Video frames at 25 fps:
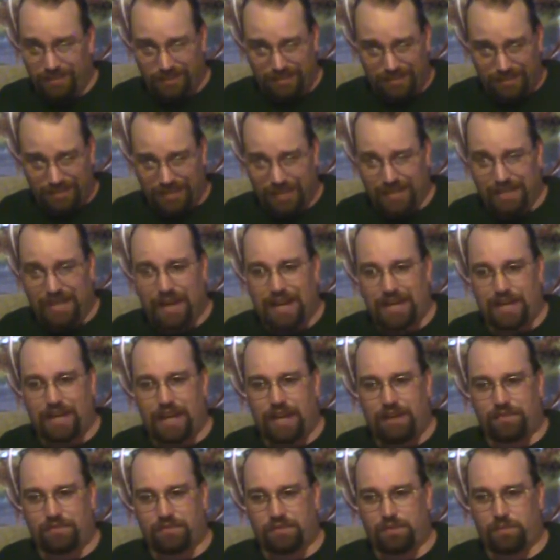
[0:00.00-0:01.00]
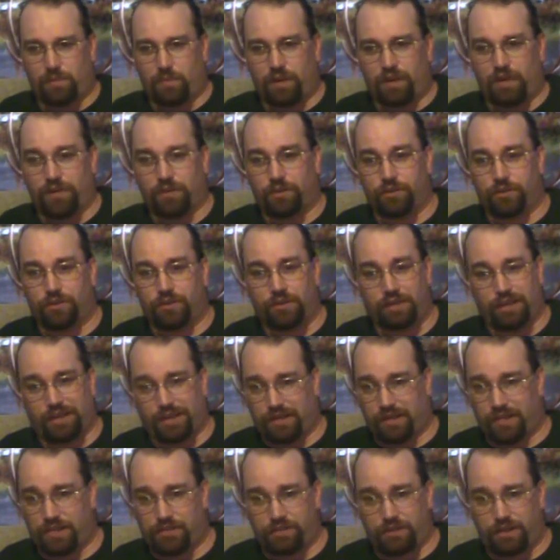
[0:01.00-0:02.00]
you got to have some way to cook and
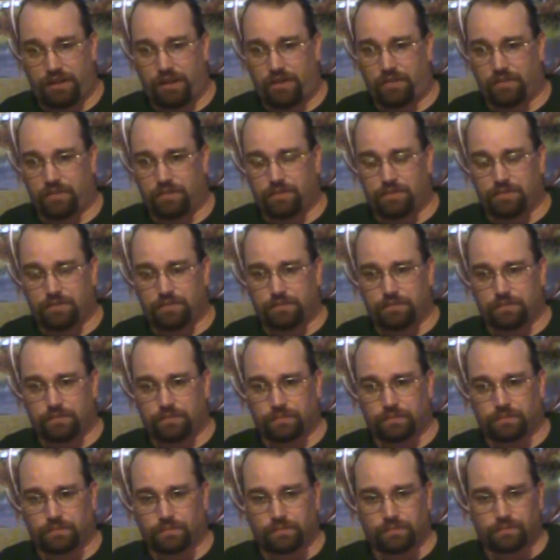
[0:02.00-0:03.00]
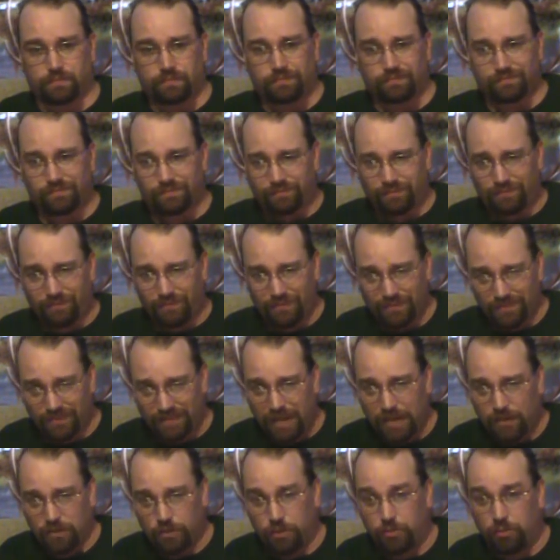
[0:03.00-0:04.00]
heat your house.
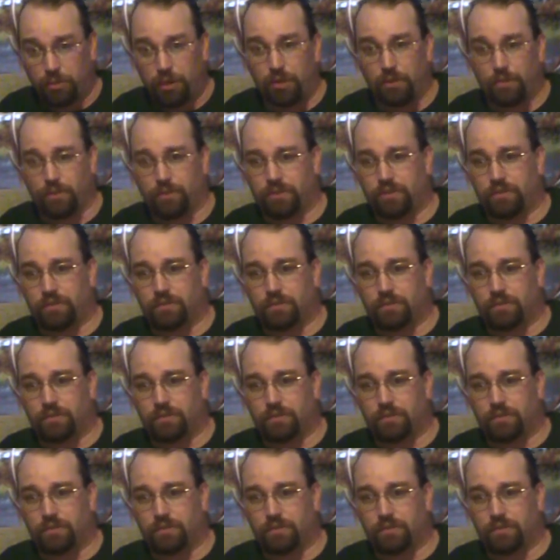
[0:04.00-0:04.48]
That'll do both.